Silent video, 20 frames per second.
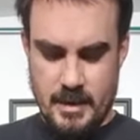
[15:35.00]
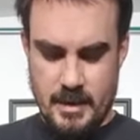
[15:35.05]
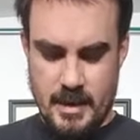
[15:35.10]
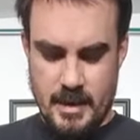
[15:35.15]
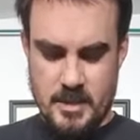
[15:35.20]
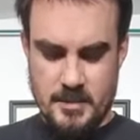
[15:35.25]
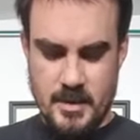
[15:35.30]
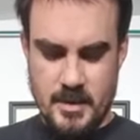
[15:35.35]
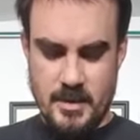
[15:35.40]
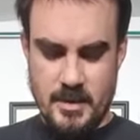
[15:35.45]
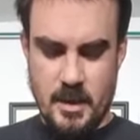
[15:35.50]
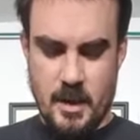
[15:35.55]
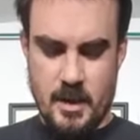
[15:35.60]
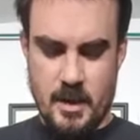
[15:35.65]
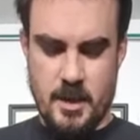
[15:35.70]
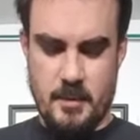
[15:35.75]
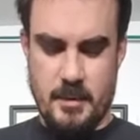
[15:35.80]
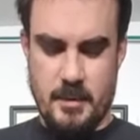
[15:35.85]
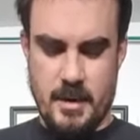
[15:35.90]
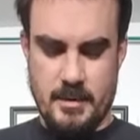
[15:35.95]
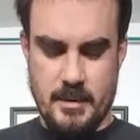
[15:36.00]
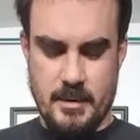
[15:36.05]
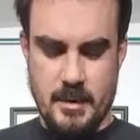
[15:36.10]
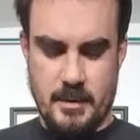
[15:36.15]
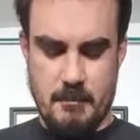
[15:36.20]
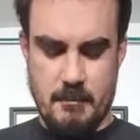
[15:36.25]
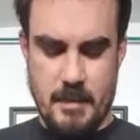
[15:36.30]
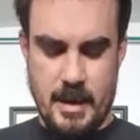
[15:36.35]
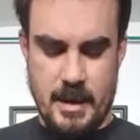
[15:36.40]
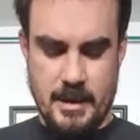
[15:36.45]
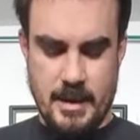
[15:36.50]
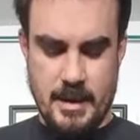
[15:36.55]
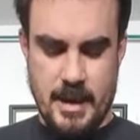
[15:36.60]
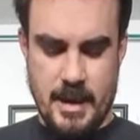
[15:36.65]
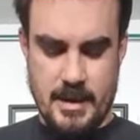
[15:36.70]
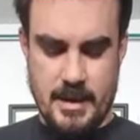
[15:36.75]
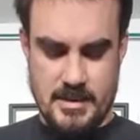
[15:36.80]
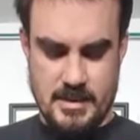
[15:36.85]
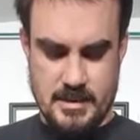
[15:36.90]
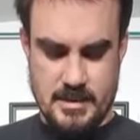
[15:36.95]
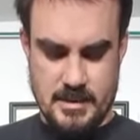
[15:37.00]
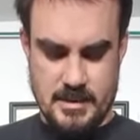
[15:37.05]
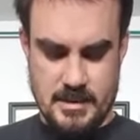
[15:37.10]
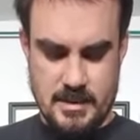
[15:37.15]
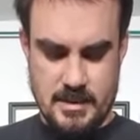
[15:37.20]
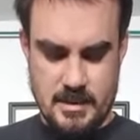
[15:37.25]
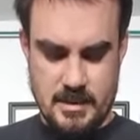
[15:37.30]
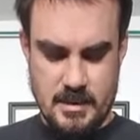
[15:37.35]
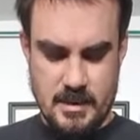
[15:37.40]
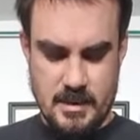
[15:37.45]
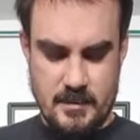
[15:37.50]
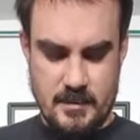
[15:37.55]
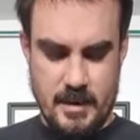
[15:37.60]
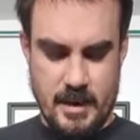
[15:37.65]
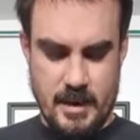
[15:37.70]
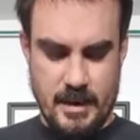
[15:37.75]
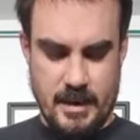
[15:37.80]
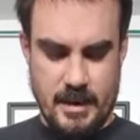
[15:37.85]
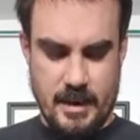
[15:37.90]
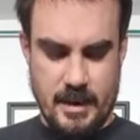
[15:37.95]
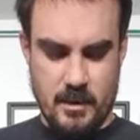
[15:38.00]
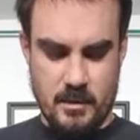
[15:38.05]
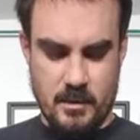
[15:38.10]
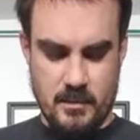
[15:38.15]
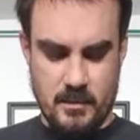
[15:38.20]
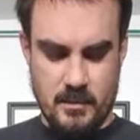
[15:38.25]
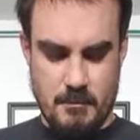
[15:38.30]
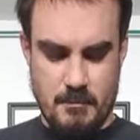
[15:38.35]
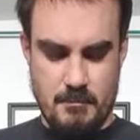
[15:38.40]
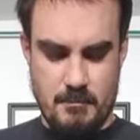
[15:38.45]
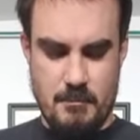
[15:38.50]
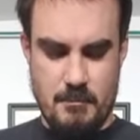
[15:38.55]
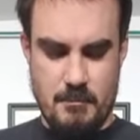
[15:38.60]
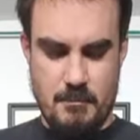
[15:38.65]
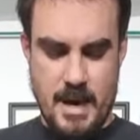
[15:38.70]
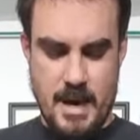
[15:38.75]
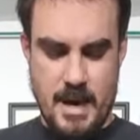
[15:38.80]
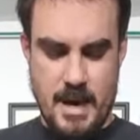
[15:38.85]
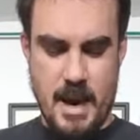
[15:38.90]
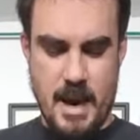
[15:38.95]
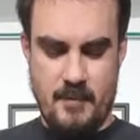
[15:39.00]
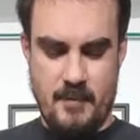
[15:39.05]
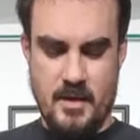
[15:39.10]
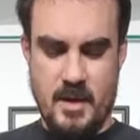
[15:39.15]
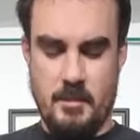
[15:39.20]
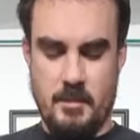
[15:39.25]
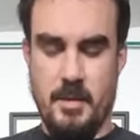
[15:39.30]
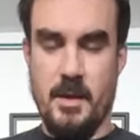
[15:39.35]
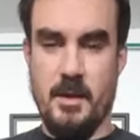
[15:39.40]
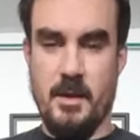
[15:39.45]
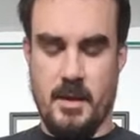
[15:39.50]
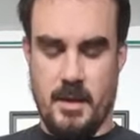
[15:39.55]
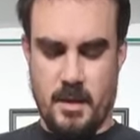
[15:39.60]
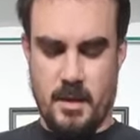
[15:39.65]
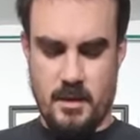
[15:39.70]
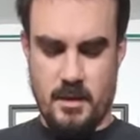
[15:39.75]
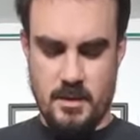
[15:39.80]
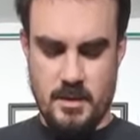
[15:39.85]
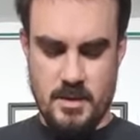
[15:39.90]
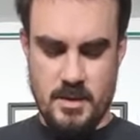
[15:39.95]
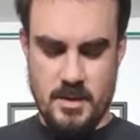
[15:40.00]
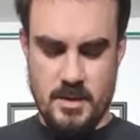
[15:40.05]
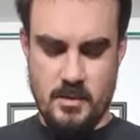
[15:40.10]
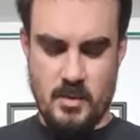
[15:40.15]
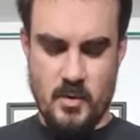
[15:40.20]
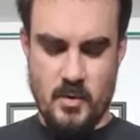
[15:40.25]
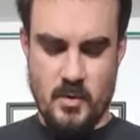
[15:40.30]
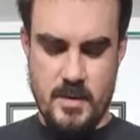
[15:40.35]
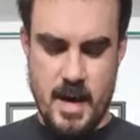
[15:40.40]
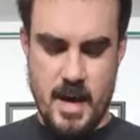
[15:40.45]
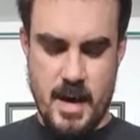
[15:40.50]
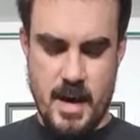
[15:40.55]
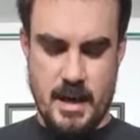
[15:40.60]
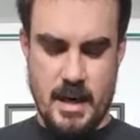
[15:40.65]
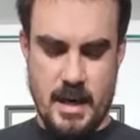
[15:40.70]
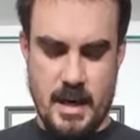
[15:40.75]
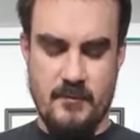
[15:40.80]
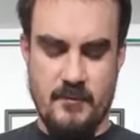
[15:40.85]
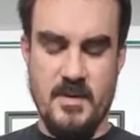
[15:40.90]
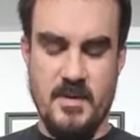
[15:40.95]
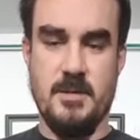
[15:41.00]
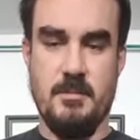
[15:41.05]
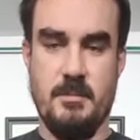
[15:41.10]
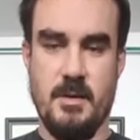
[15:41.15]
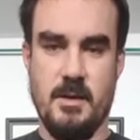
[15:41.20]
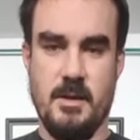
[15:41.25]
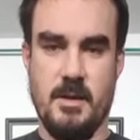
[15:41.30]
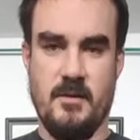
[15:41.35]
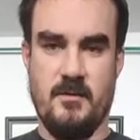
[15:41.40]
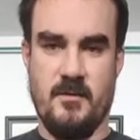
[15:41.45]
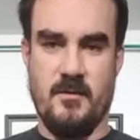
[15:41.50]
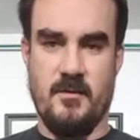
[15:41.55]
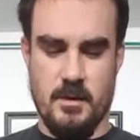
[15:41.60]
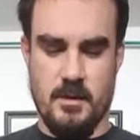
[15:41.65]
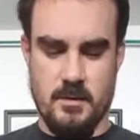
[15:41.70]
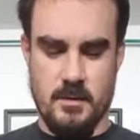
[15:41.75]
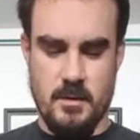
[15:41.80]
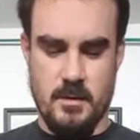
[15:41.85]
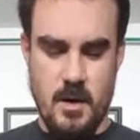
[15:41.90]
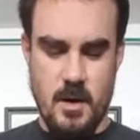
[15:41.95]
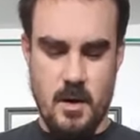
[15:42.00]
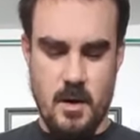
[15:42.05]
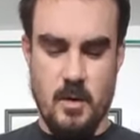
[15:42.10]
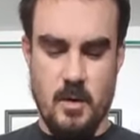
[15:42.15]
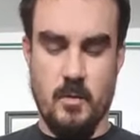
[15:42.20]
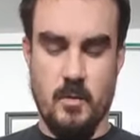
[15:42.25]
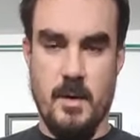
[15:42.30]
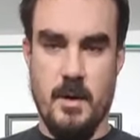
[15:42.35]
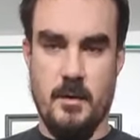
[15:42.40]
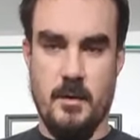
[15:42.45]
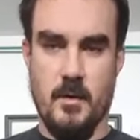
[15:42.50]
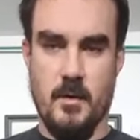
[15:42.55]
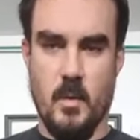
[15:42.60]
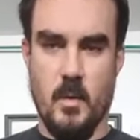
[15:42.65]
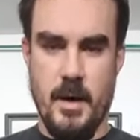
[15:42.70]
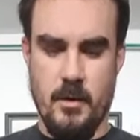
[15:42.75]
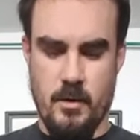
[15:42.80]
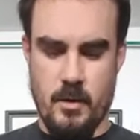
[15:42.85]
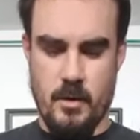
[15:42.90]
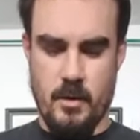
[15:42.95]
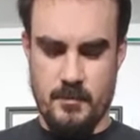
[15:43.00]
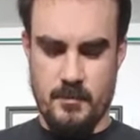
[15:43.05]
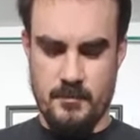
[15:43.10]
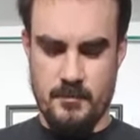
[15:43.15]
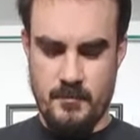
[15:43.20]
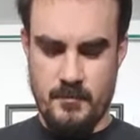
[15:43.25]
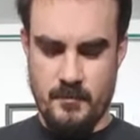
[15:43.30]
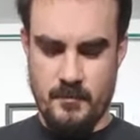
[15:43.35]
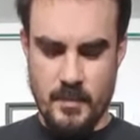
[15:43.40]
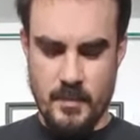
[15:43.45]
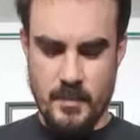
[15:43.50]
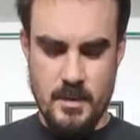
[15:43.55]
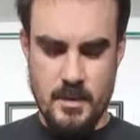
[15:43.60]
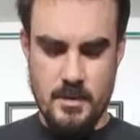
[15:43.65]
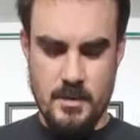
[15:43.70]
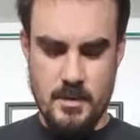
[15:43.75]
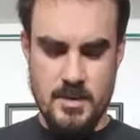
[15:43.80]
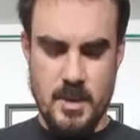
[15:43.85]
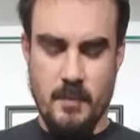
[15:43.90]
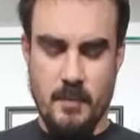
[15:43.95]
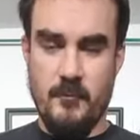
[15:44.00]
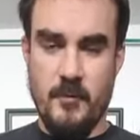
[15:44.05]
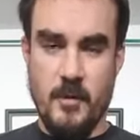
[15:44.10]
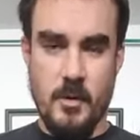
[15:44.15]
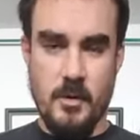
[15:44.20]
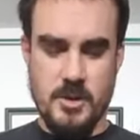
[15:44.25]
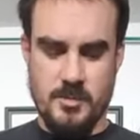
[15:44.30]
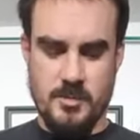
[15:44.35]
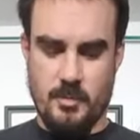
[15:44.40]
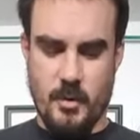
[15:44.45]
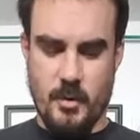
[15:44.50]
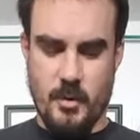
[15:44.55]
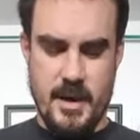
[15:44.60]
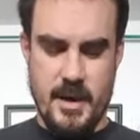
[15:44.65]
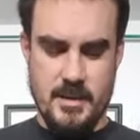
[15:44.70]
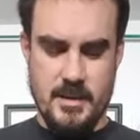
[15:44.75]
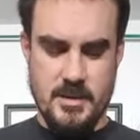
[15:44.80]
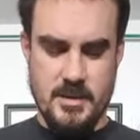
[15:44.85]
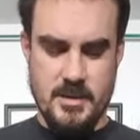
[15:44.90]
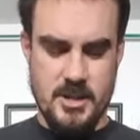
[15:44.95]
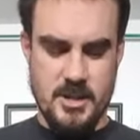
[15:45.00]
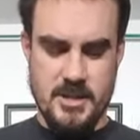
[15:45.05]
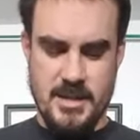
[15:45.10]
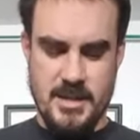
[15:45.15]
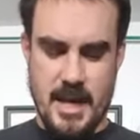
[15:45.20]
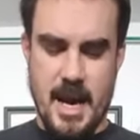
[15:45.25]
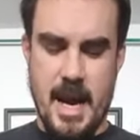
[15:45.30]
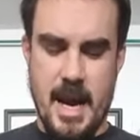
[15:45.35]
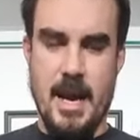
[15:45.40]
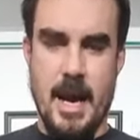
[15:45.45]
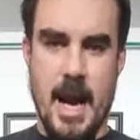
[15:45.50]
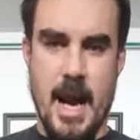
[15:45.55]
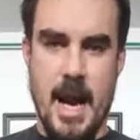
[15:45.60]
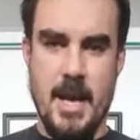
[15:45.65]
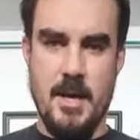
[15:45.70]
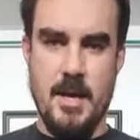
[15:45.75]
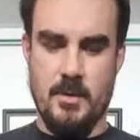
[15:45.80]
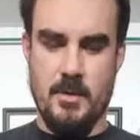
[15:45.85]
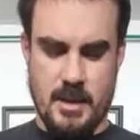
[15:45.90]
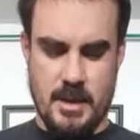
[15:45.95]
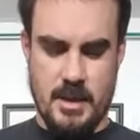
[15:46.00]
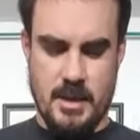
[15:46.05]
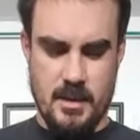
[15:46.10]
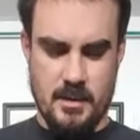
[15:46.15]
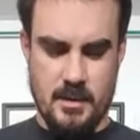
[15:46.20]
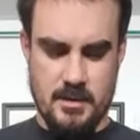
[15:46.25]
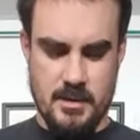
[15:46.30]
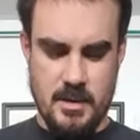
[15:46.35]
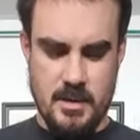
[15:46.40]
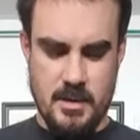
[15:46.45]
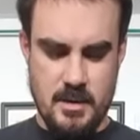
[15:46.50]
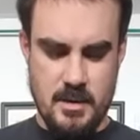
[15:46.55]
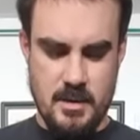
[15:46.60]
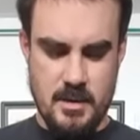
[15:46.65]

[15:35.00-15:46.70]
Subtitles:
It has been documented in many cases that a kilt may have the ability to create an invisibility field around the wearer. Some folks' brains just can't handle the kilt